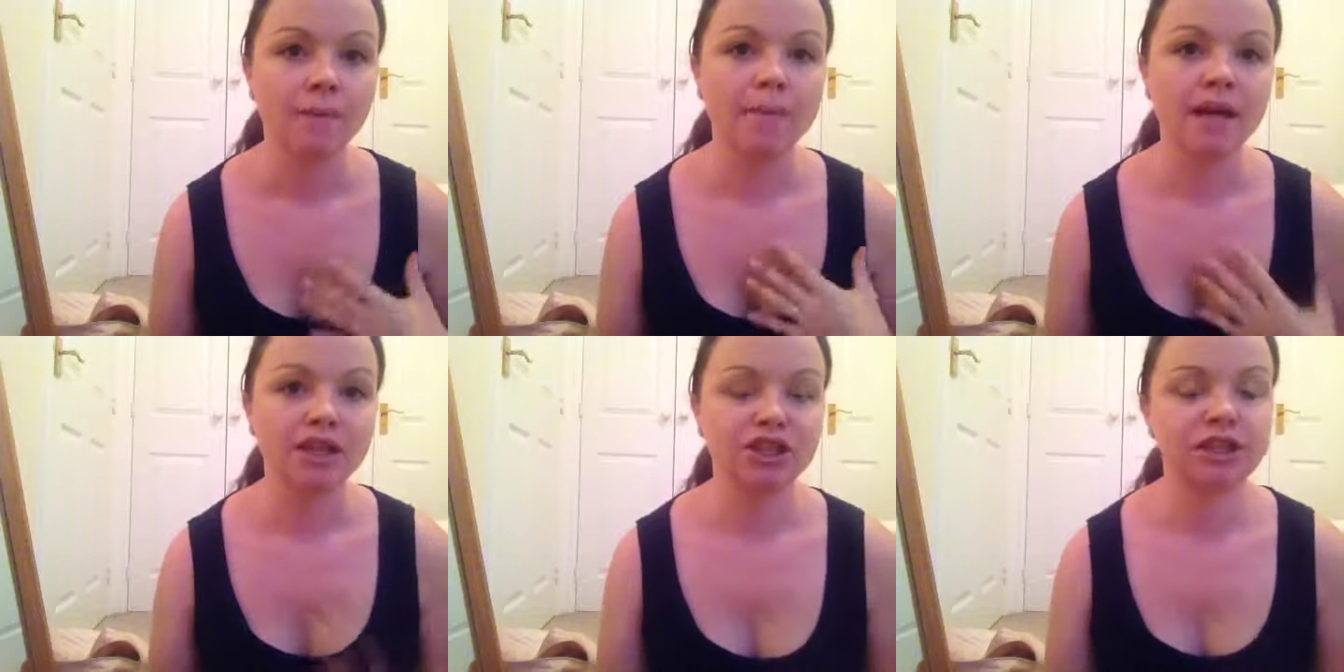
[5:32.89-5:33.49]

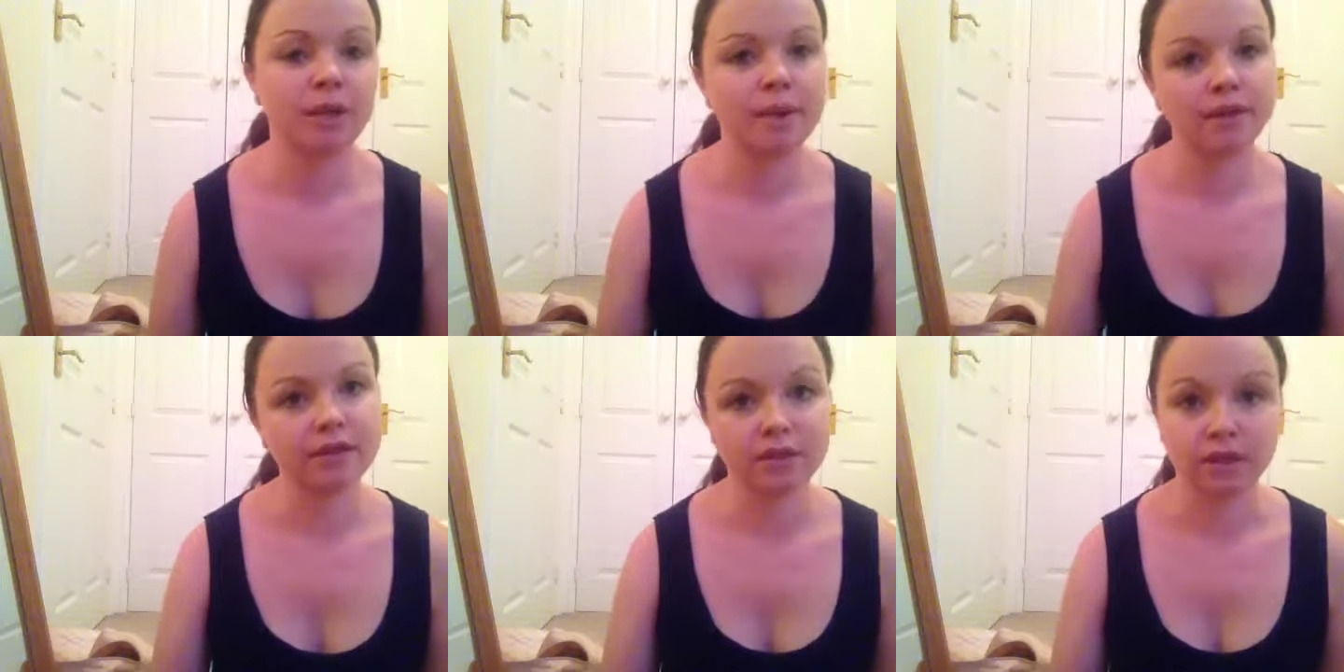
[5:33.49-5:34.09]
passionate
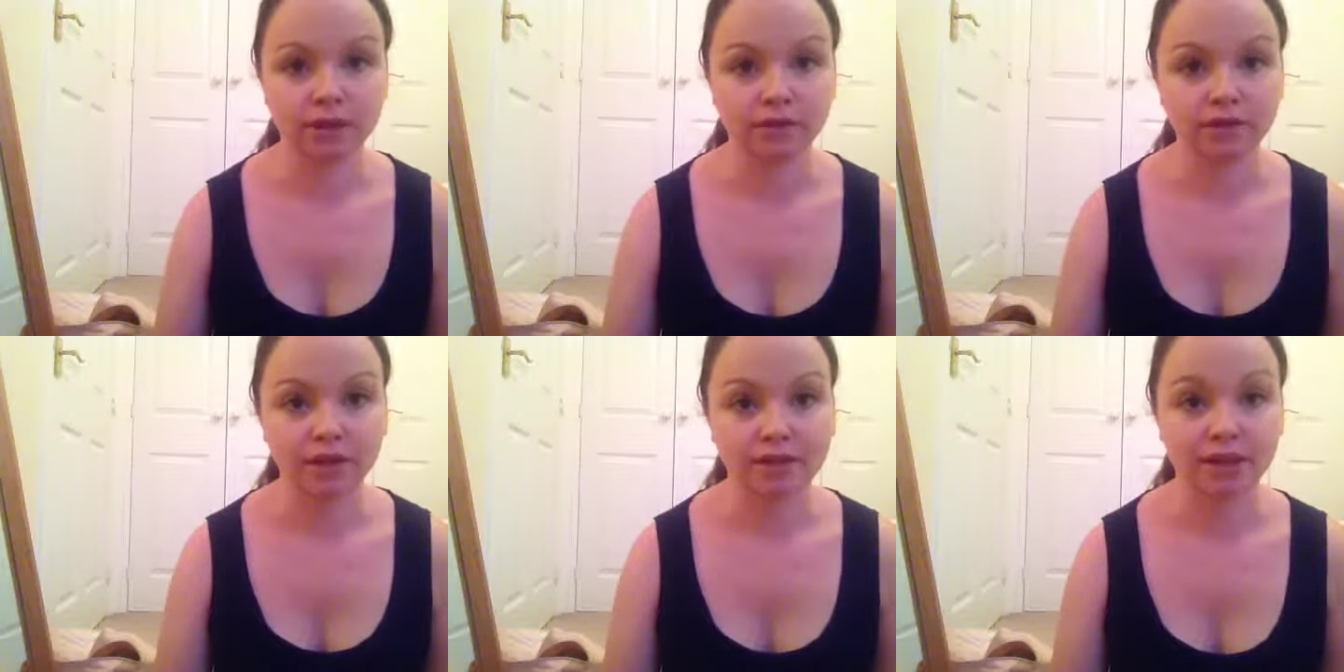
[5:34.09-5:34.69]
about these kind of
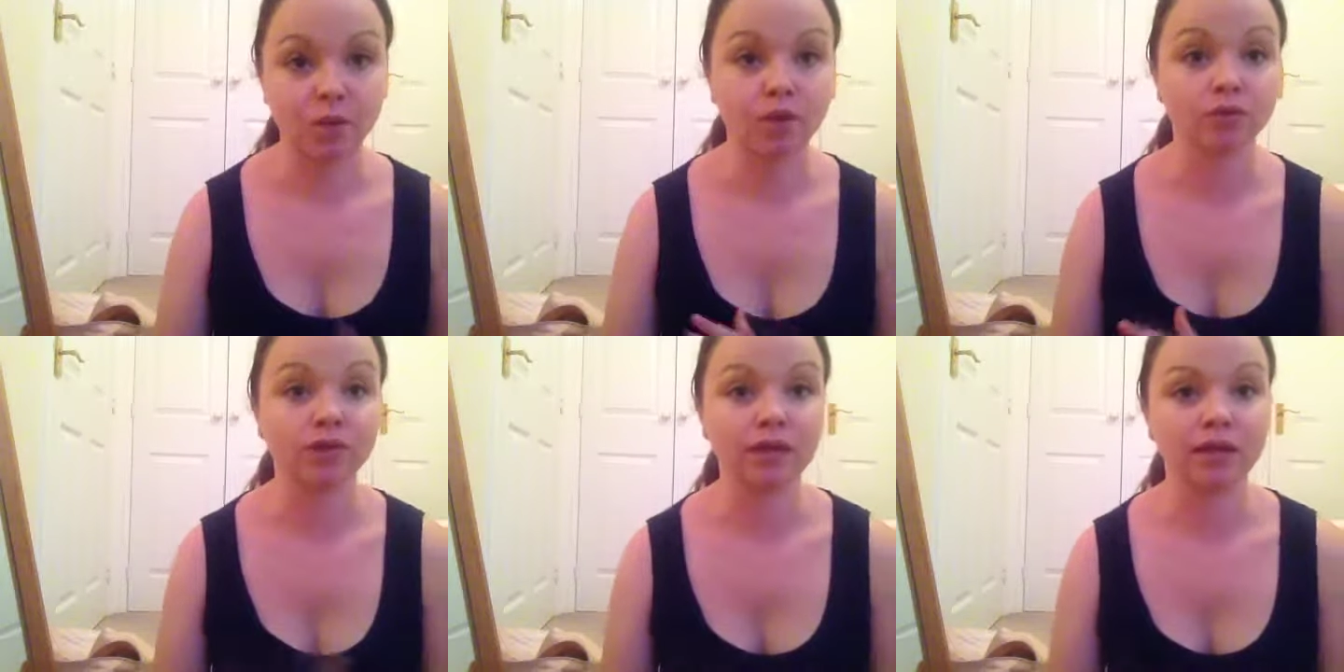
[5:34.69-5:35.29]
things, and I want to
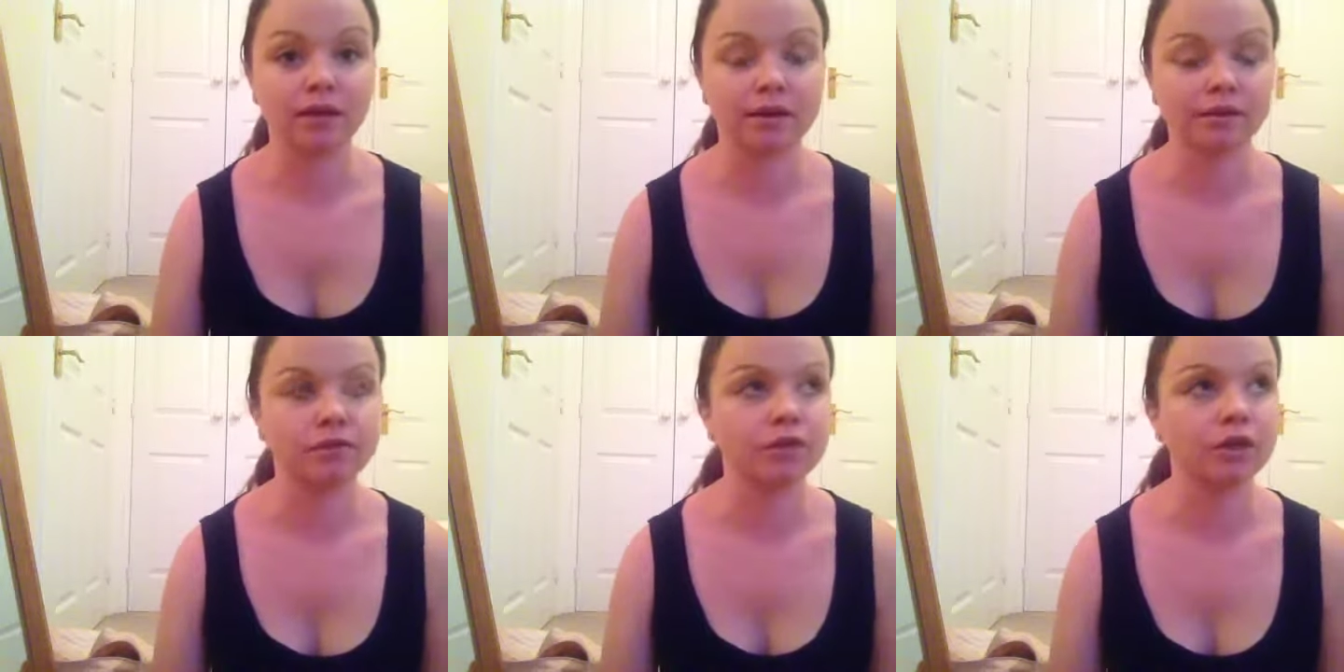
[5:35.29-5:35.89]
really kind
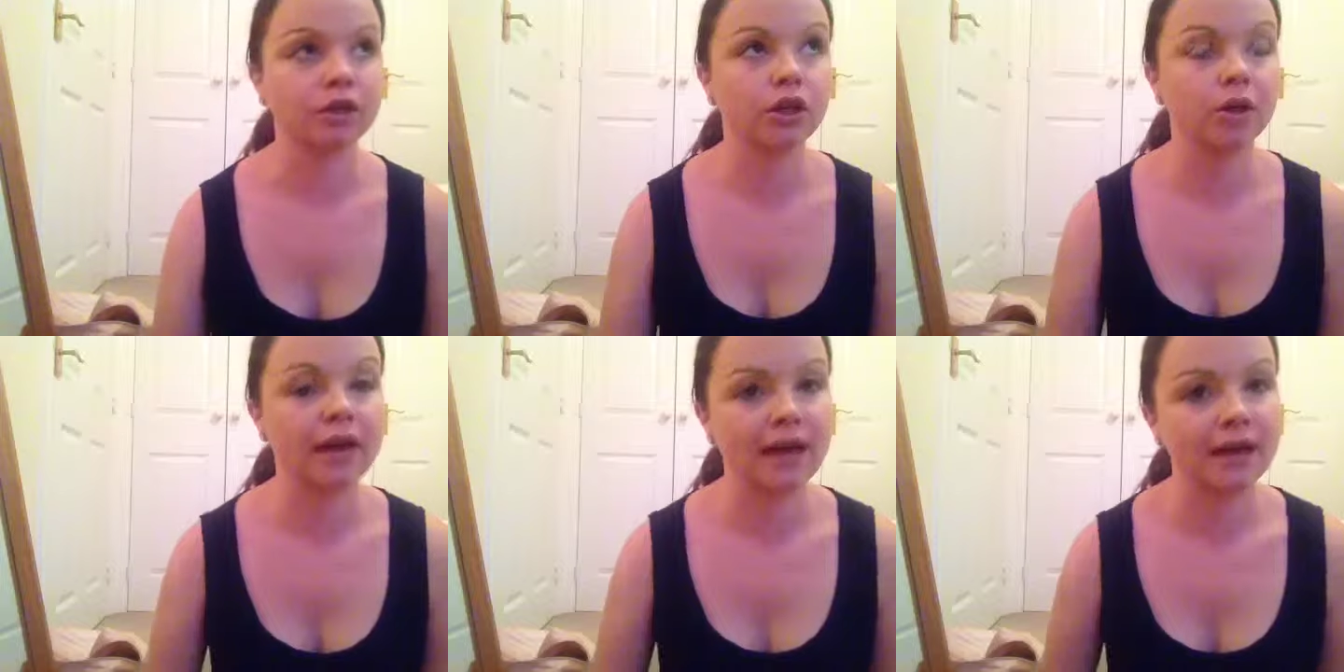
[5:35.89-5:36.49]
of go
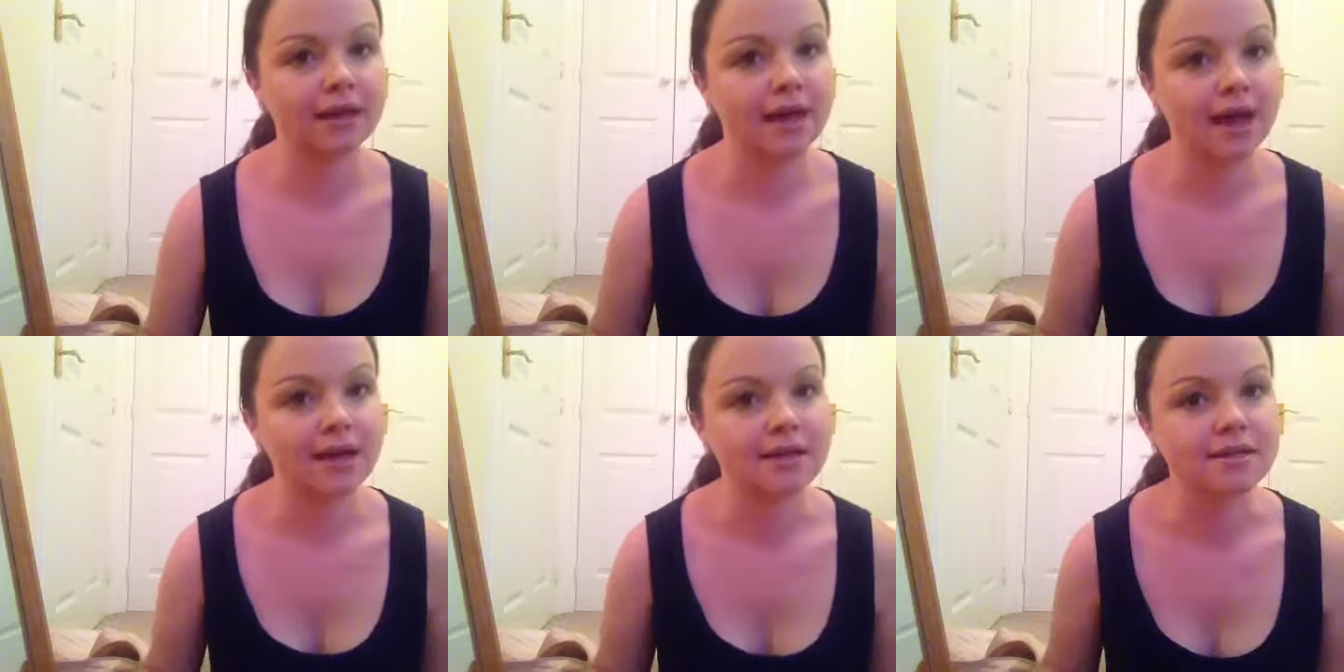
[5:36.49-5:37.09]
ahead
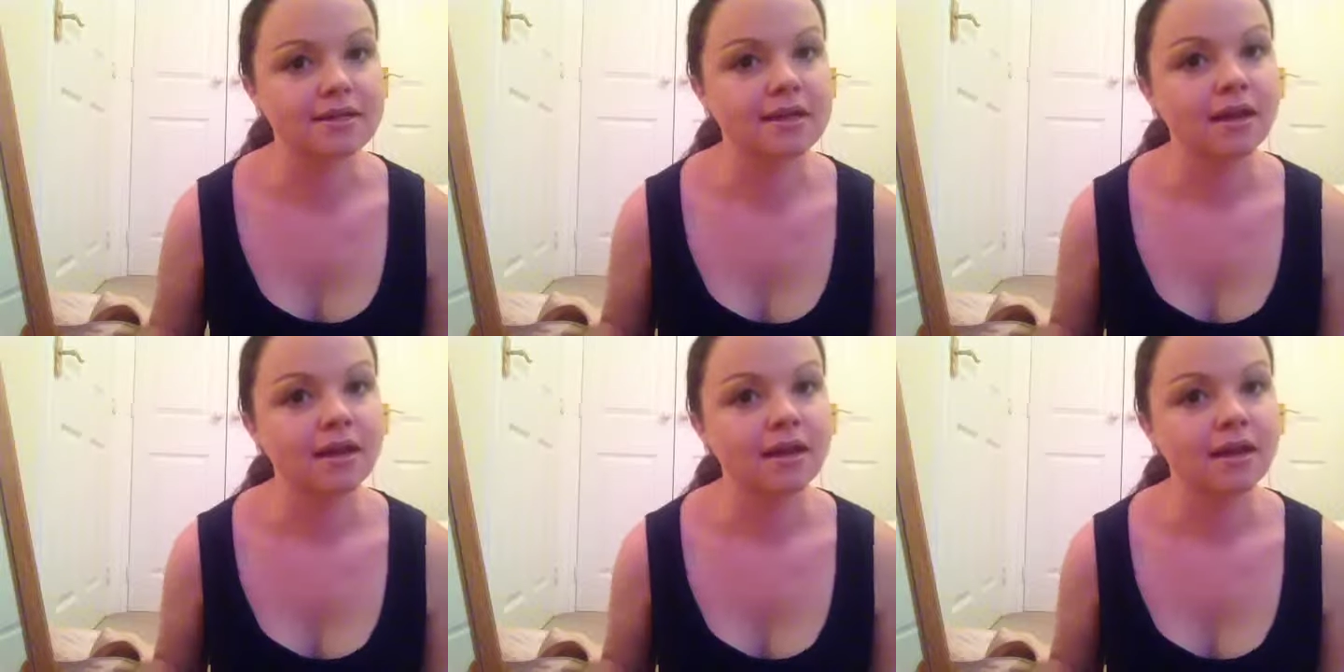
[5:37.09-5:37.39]
and